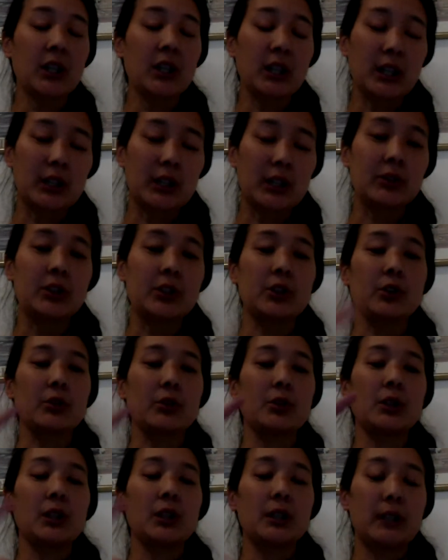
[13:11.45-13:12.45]
and
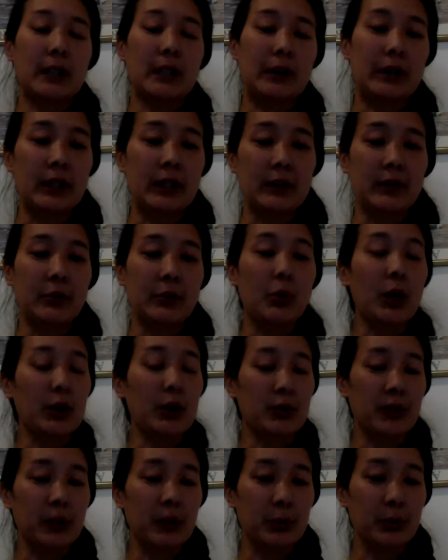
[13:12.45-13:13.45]
now I have water
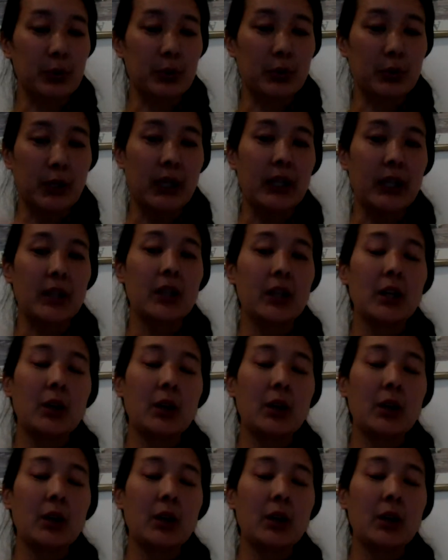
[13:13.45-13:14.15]
vapor, right?